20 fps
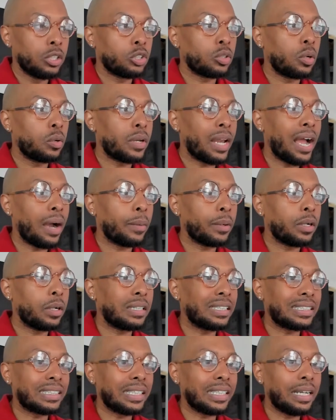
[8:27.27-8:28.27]
So now we're
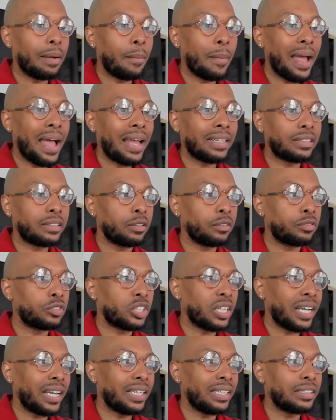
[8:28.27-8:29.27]
going to see a massive
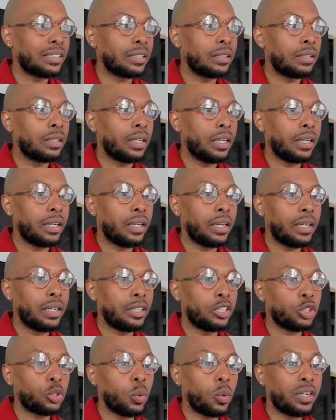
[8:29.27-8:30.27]
change
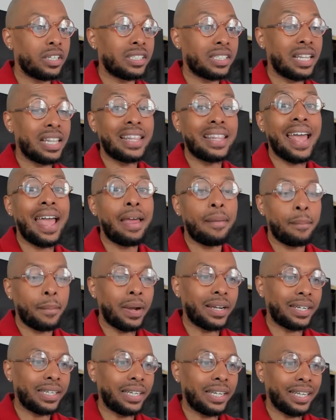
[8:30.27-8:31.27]
in shortage in that
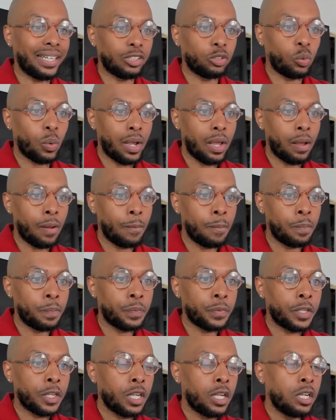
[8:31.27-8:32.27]
money as well.
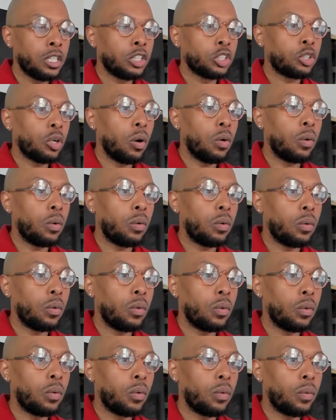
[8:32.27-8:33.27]
So
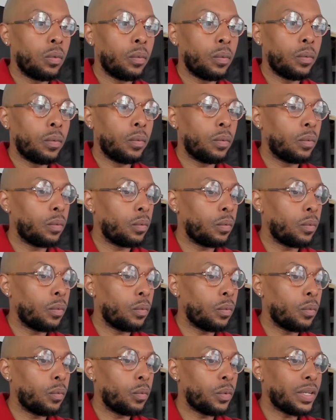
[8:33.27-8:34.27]

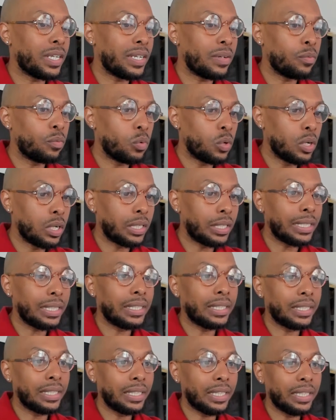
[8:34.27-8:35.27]
we
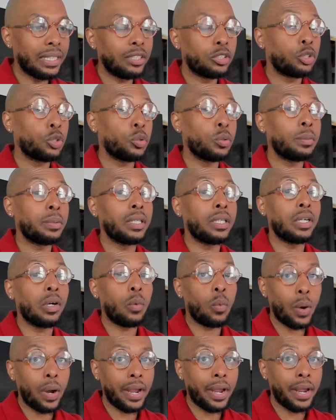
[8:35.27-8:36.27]
really need to be
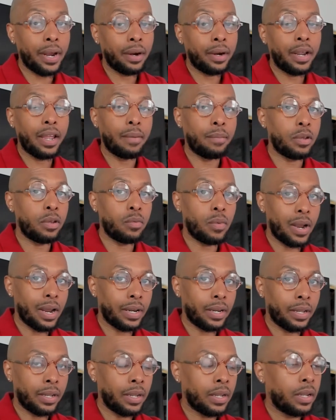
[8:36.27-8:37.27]
aware and be
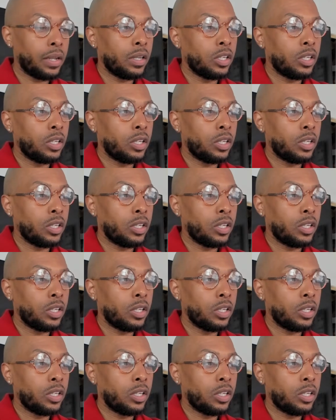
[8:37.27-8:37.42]
ready.